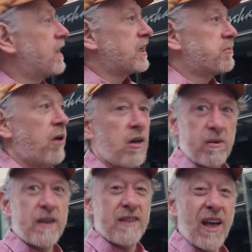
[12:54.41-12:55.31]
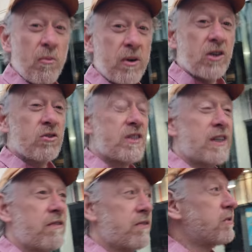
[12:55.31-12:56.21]
his birthplace. That'll be
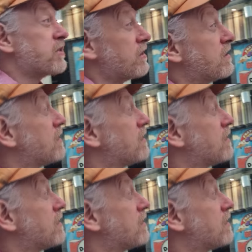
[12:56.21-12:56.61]
interesting if there isn't.